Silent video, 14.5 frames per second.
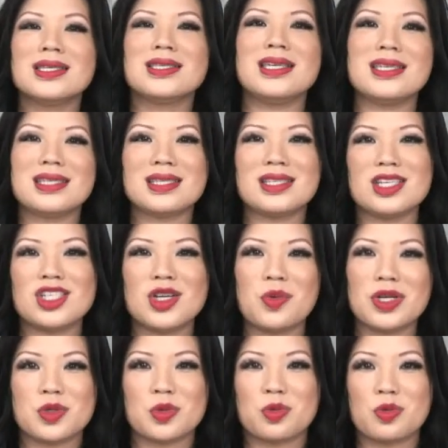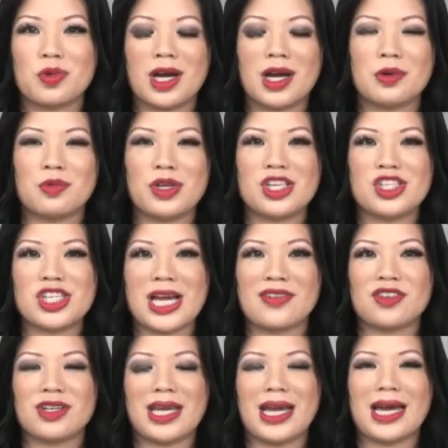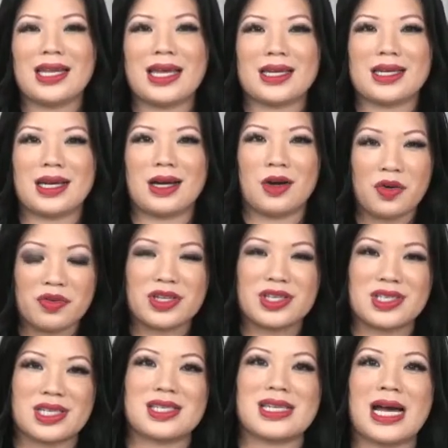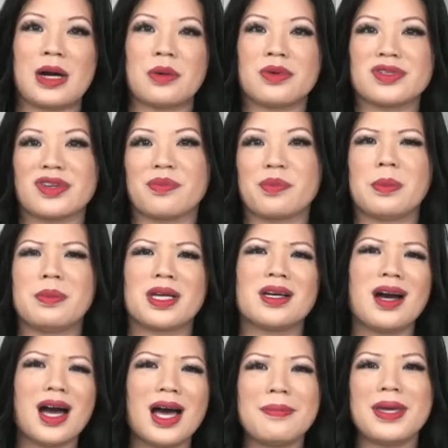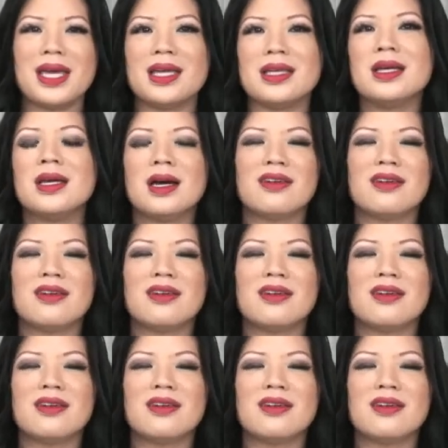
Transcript: This decision was reached after they had like over 6 hours of public comment